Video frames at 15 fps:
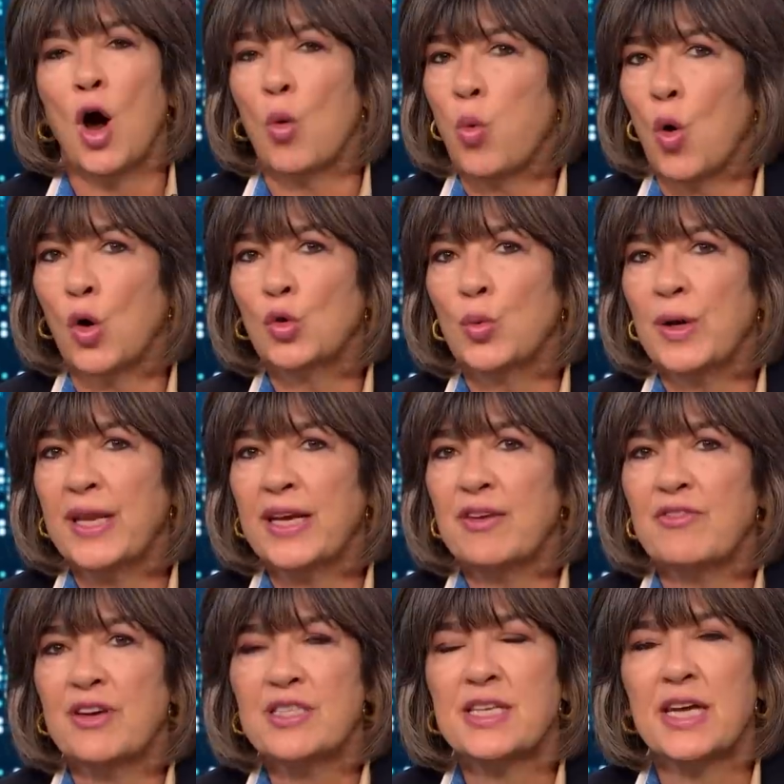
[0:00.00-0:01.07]
Award-winning
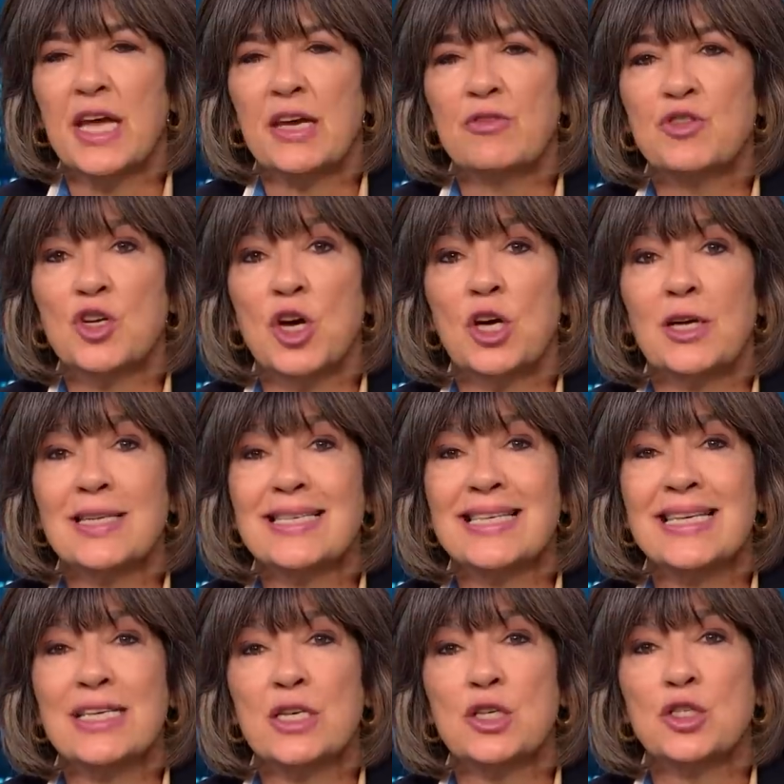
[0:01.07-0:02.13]
investigative journalist
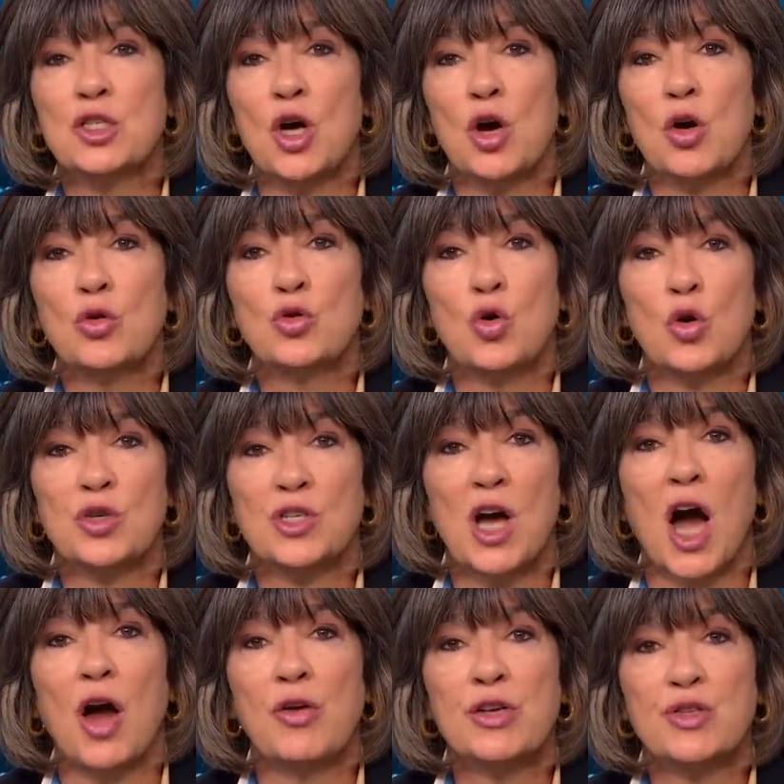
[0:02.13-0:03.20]
Linda So talks to
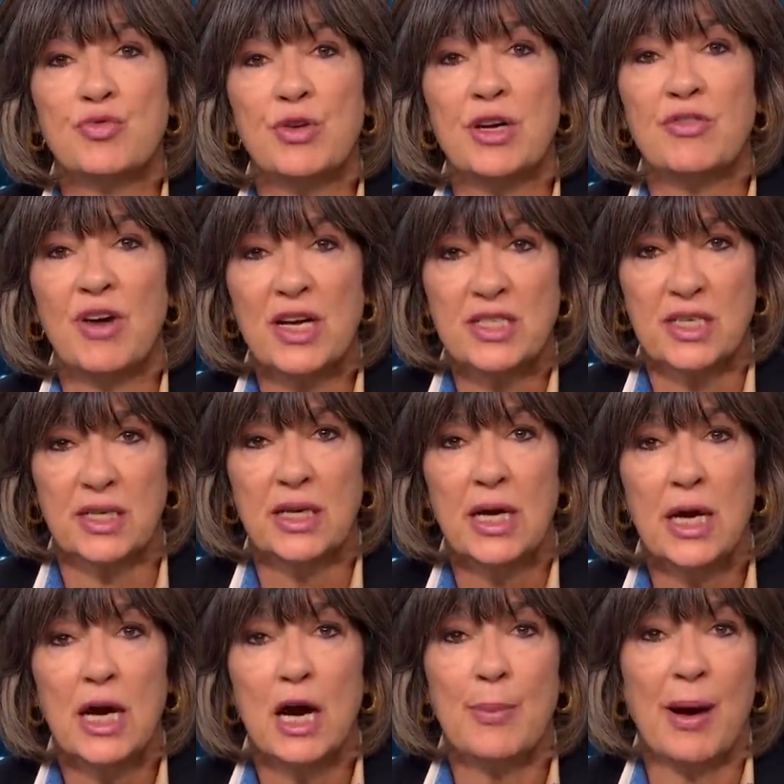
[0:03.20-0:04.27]
Hari Sreenivasan
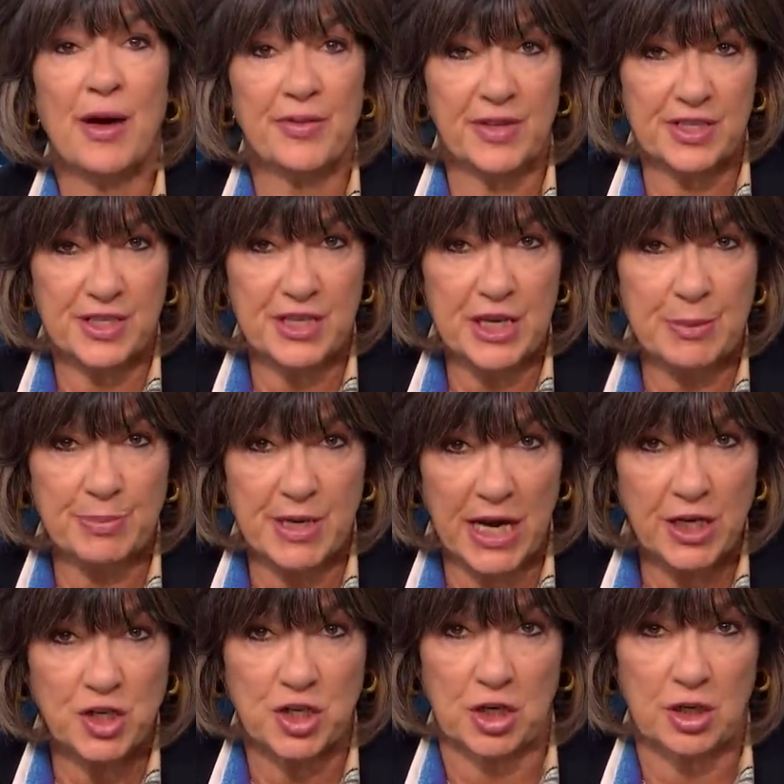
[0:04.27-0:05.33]
about this deep
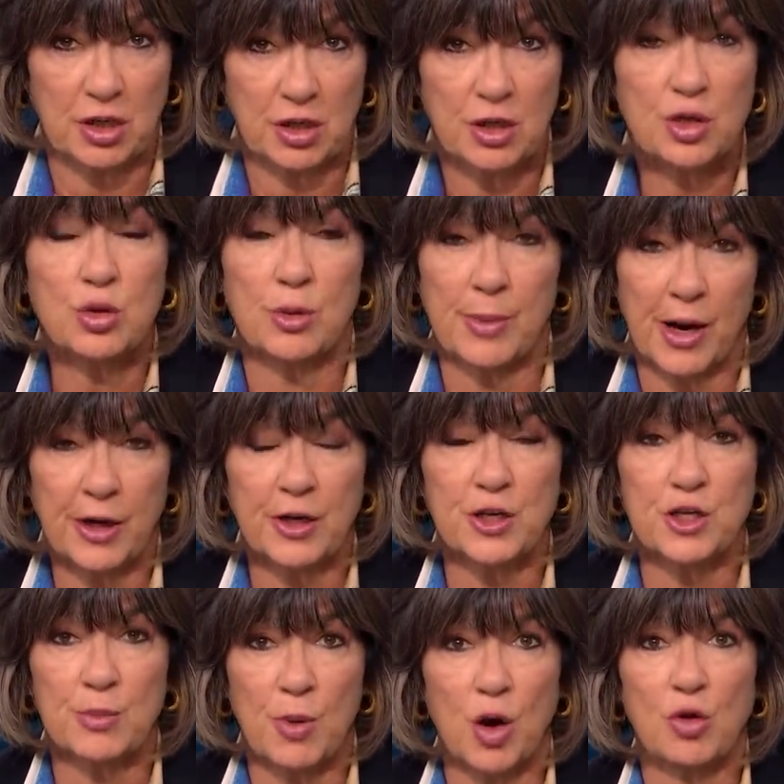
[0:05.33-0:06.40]
danger to American
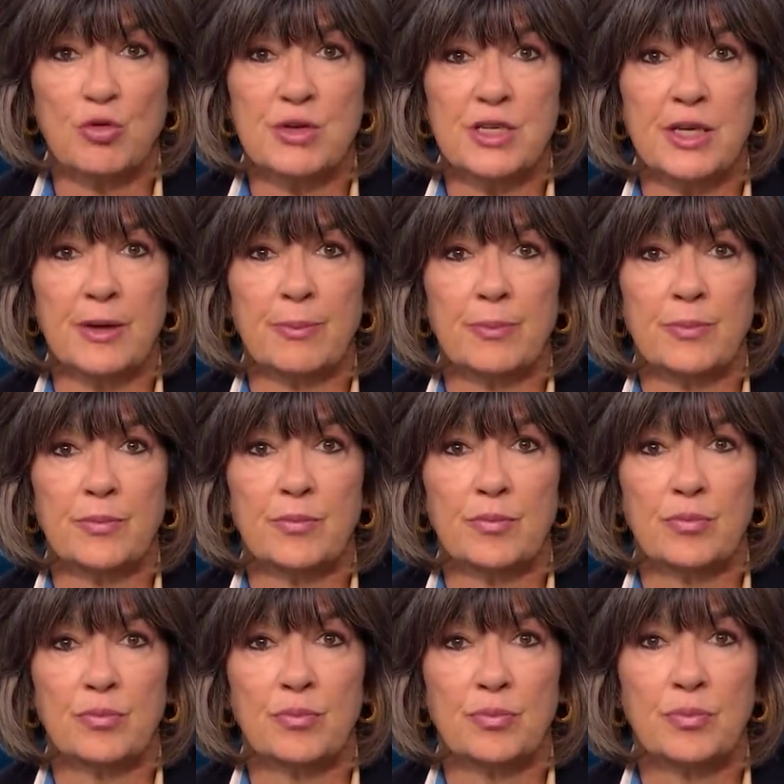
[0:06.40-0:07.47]
democracy.
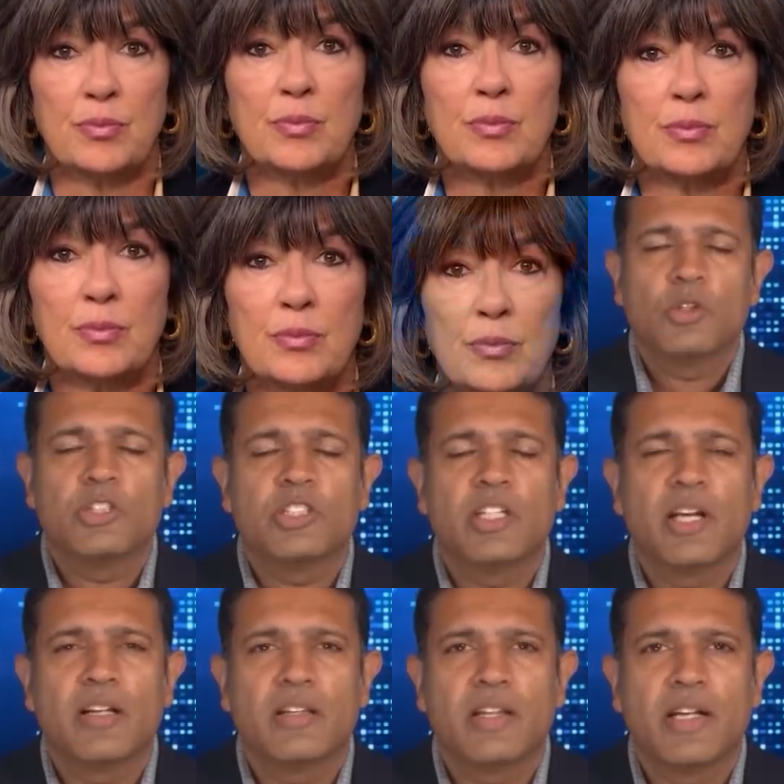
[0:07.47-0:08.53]

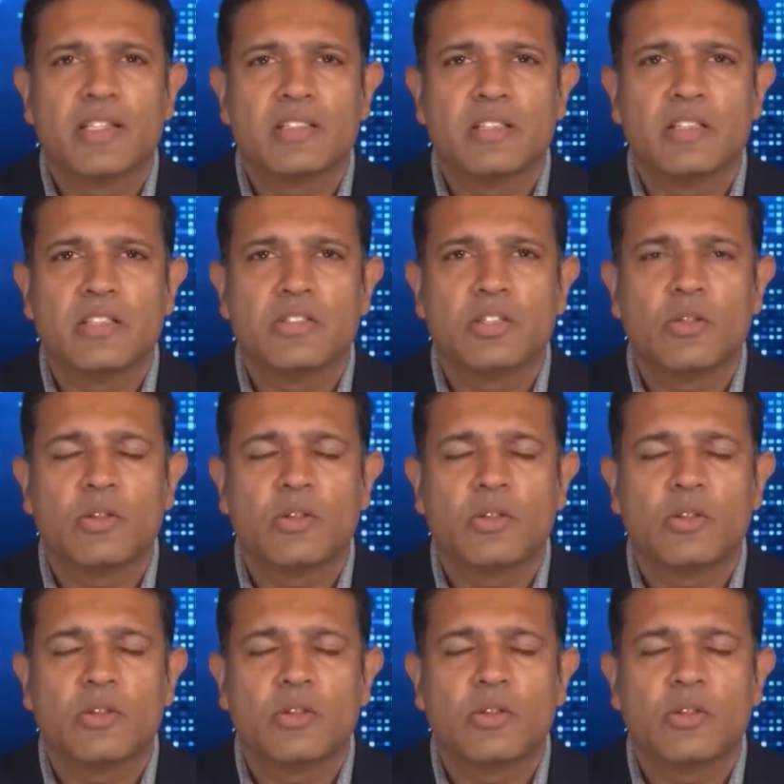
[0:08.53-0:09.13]
Christiane, thanks. Linda